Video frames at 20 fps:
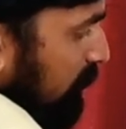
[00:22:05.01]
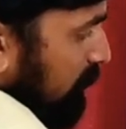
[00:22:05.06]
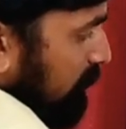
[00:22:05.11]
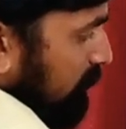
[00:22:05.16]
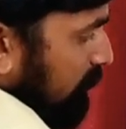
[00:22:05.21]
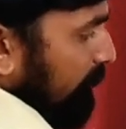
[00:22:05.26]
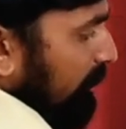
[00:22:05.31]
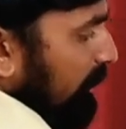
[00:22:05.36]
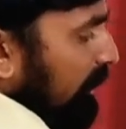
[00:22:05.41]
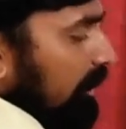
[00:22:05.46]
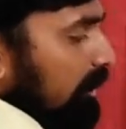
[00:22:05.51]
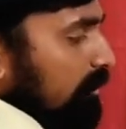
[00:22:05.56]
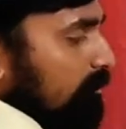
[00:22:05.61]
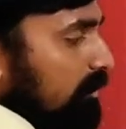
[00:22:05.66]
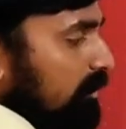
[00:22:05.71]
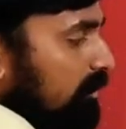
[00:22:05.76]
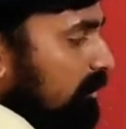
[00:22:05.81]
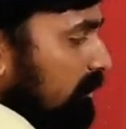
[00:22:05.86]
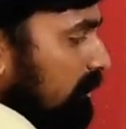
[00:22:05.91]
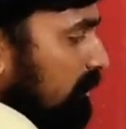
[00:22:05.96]
the middle
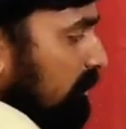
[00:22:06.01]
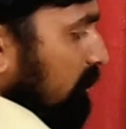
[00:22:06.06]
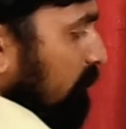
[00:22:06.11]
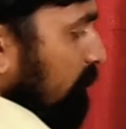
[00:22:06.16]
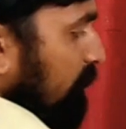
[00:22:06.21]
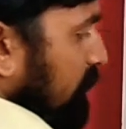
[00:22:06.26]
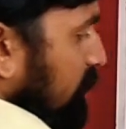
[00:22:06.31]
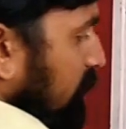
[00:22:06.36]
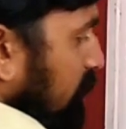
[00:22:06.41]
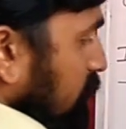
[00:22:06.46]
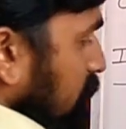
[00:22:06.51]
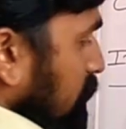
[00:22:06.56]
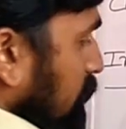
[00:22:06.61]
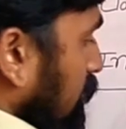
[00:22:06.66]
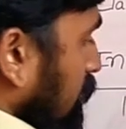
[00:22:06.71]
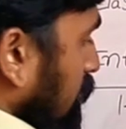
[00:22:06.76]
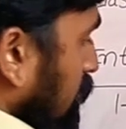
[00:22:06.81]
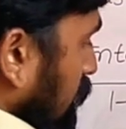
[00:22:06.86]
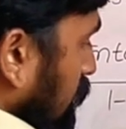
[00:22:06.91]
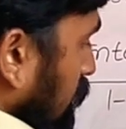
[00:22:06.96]
number which is
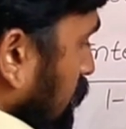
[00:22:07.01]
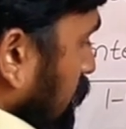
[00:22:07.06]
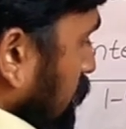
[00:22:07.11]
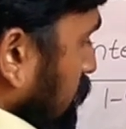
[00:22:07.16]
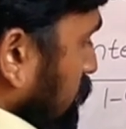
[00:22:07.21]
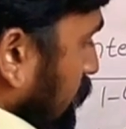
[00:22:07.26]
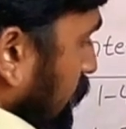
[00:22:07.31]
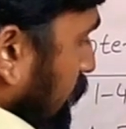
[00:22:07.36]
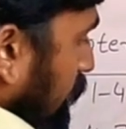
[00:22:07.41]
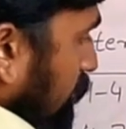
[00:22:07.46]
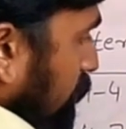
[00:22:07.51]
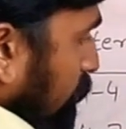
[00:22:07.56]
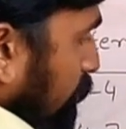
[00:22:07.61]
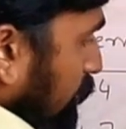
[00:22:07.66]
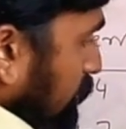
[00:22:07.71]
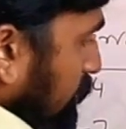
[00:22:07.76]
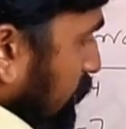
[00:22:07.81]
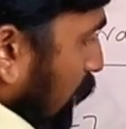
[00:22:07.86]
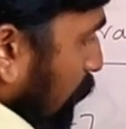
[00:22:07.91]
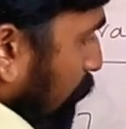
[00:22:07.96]
there
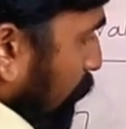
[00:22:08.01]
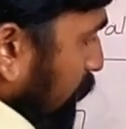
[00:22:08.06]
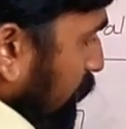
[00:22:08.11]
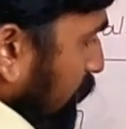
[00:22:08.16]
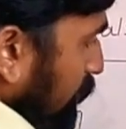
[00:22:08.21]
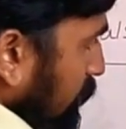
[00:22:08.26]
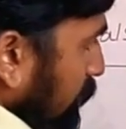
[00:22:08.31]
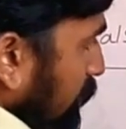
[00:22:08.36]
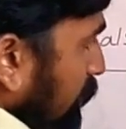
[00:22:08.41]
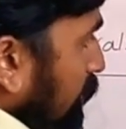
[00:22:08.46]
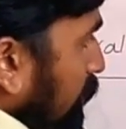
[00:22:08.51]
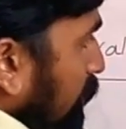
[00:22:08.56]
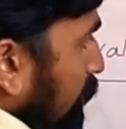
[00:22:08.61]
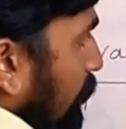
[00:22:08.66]
for the opposite,